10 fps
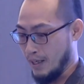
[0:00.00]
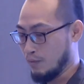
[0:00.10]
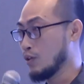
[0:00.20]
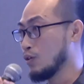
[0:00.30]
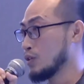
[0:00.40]

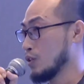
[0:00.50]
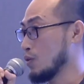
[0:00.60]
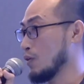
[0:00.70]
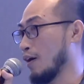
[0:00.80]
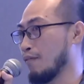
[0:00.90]
We also
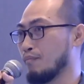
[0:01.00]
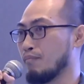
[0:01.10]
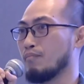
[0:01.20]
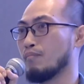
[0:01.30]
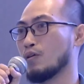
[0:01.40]
will have
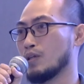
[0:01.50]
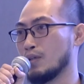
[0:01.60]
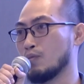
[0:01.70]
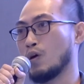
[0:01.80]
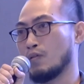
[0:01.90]

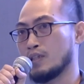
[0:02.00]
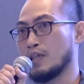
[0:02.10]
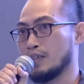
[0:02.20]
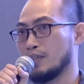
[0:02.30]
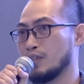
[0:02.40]
morning wellness
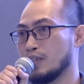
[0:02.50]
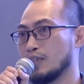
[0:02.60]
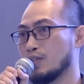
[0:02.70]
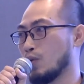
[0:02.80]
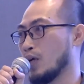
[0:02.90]

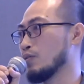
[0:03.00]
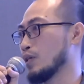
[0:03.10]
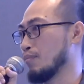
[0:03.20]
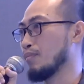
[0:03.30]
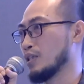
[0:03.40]
activities where you
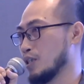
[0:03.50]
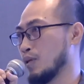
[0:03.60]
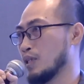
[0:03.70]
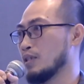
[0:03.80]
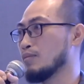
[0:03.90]
can
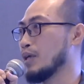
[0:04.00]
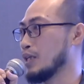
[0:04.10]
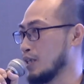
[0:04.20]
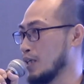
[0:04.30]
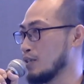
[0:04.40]
participate in
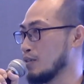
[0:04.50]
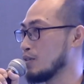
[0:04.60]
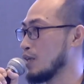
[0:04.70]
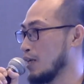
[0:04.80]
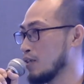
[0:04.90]
meditation
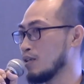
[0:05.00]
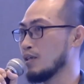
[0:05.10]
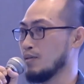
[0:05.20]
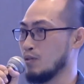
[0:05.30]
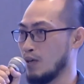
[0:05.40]
together
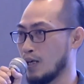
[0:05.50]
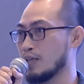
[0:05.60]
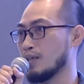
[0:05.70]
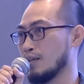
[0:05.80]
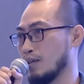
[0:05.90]
if you like,
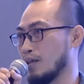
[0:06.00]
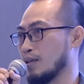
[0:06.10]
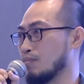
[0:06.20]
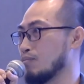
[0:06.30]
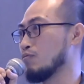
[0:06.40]

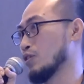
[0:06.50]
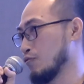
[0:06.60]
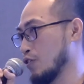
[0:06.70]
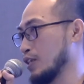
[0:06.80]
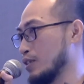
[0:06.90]
and
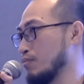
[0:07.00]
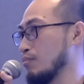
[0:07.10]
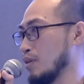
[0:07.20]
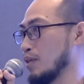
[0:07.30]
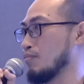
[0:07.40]
refresh
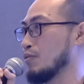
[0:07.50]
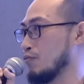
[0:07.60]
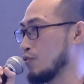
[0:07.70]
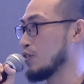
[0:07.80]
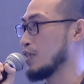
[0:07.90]

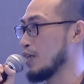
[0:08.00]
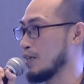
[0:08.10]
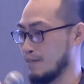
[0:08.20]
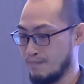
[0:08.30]
before the day.